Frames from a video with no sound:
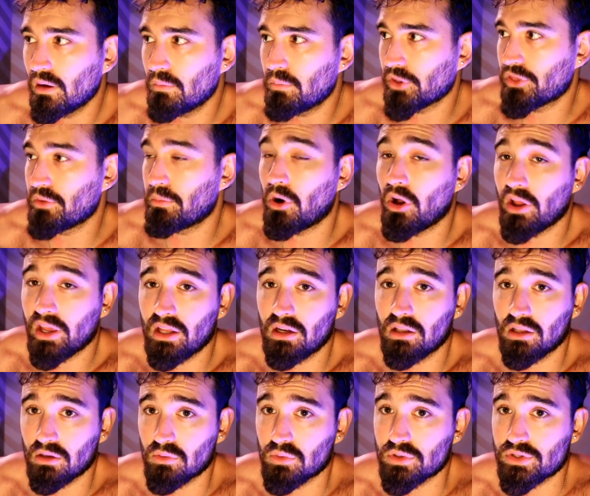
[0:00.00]
But the ball
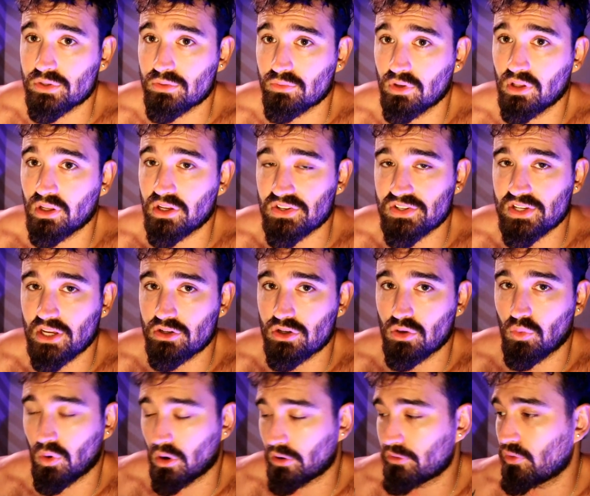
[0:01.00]
handling was really
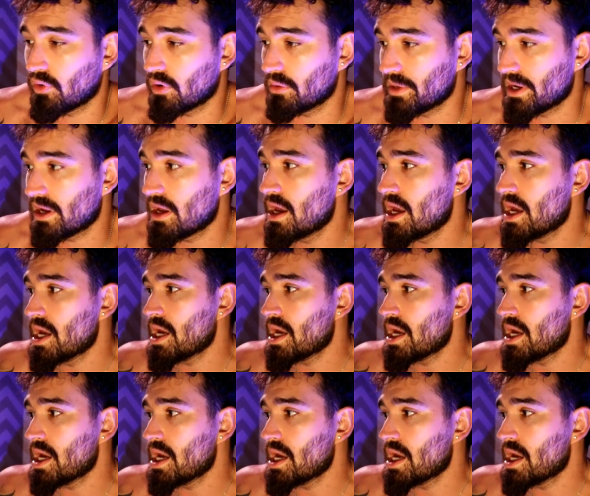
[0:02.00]
essential work for me.